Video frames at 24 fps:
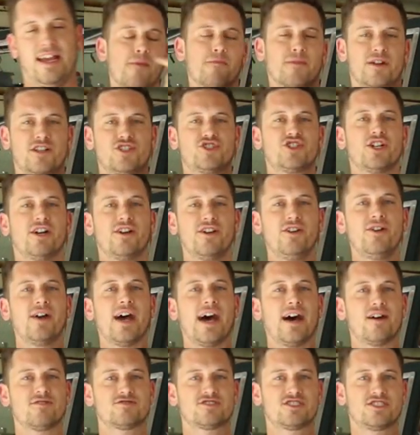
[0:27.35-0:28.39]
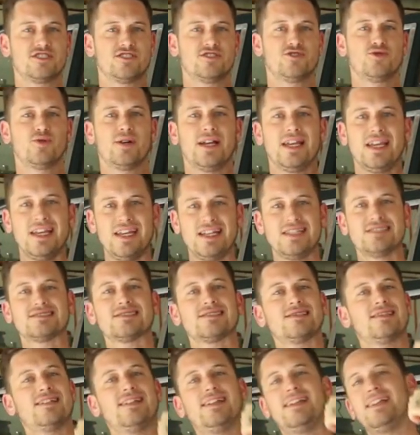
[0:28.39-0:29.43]
I'm gonna show you how to
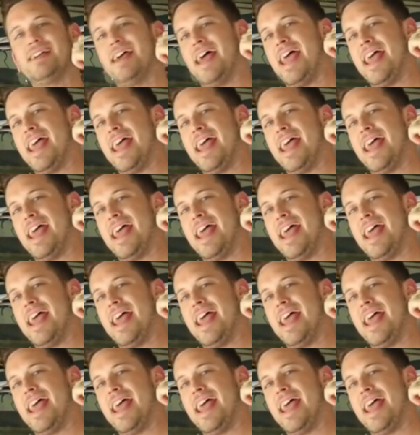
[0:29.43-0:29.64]
easily